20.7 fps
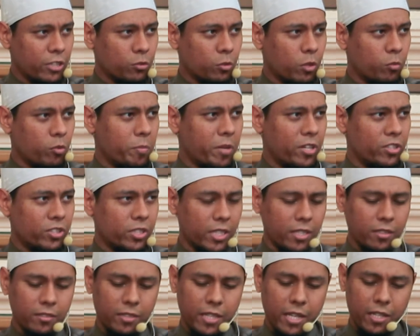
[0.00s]
as what we
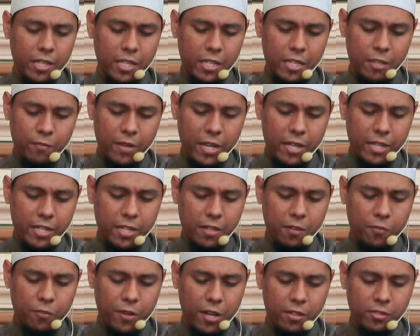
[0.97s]
mentioned, that it
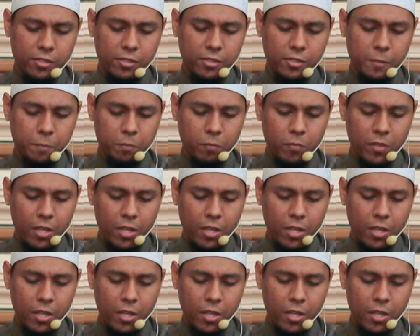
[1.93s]
invalidates the fast